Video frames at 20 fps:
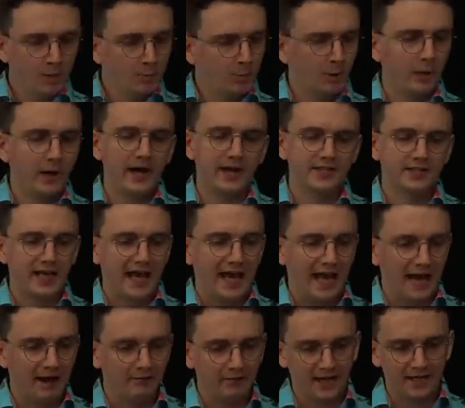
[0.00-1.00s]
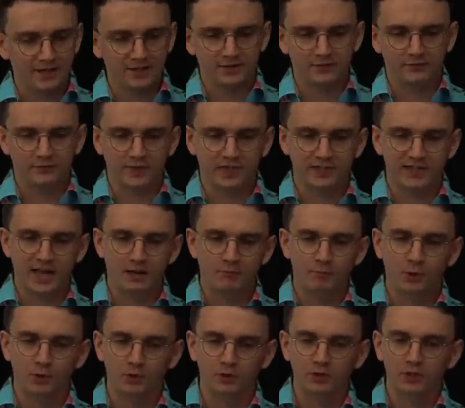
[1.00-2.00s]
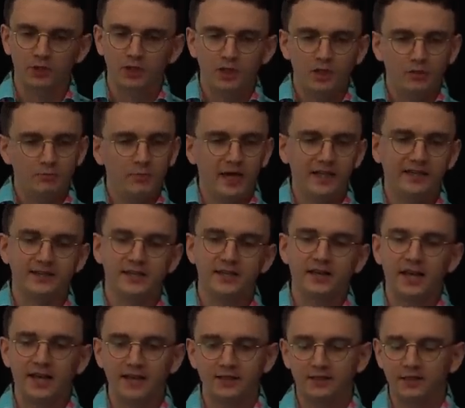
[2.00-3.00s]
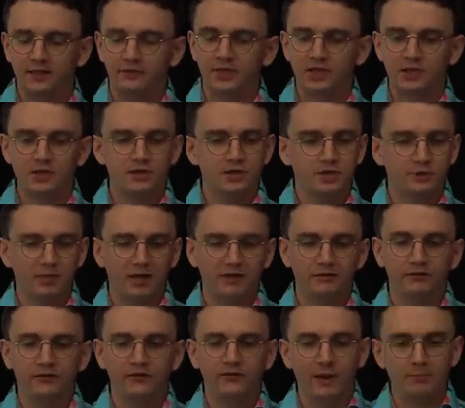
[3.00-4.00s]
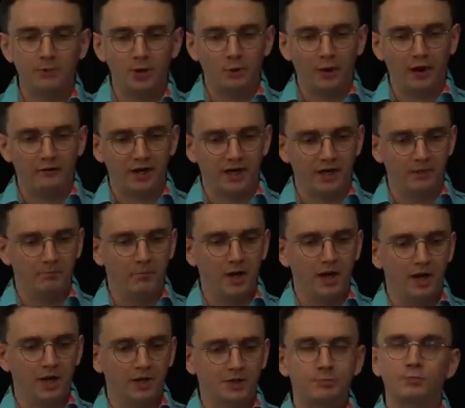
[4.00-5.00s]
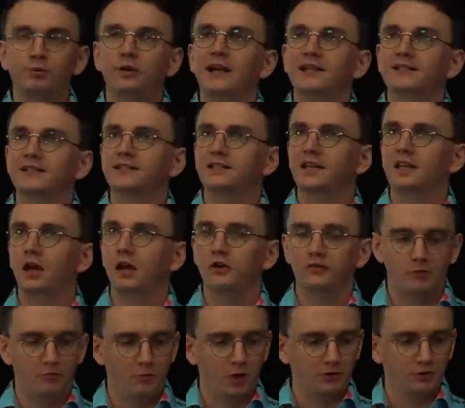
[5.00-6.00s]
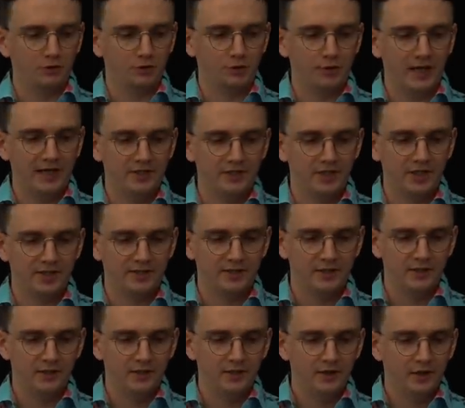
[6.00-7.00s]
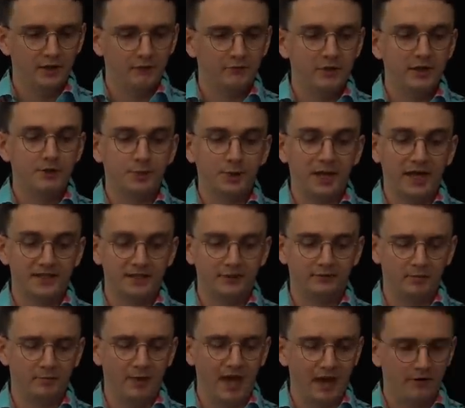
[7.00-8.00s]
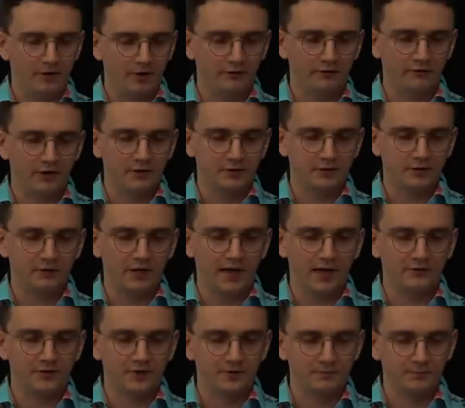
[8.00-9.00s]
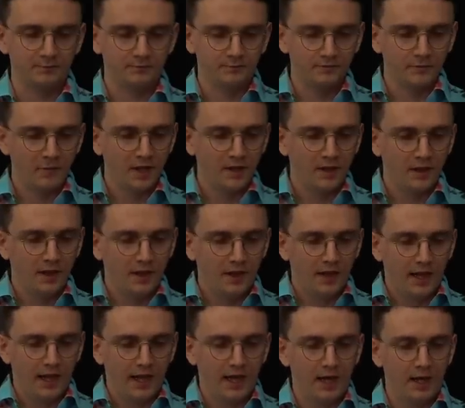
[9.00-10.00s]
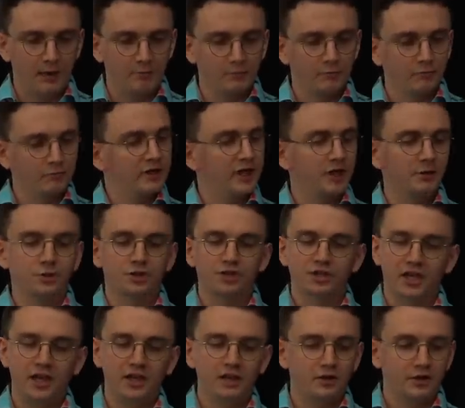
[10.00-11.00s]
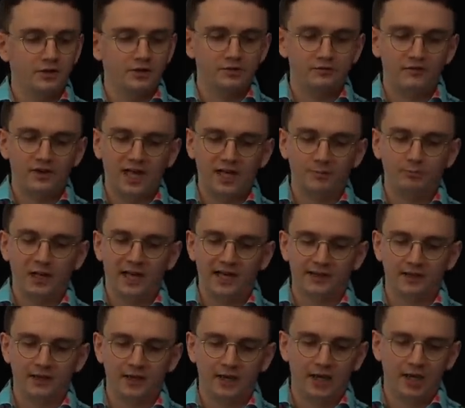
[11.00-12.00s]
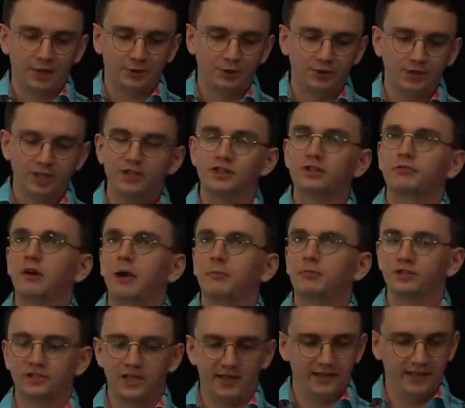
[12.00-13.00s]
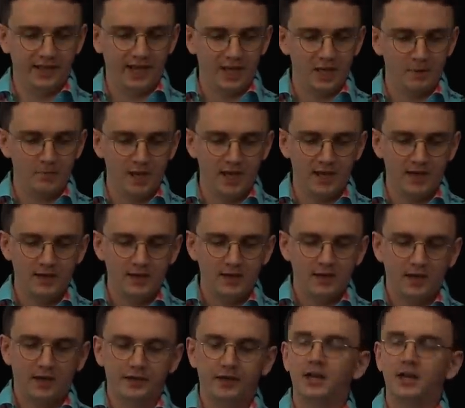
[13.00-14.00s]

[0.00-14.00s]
Prior to Arras, for example, men in the 9th Division spent February and March practicing over model trenches, recreated from aerial photographs, um, real machine guns fired blank cartridges to represent the enemy, and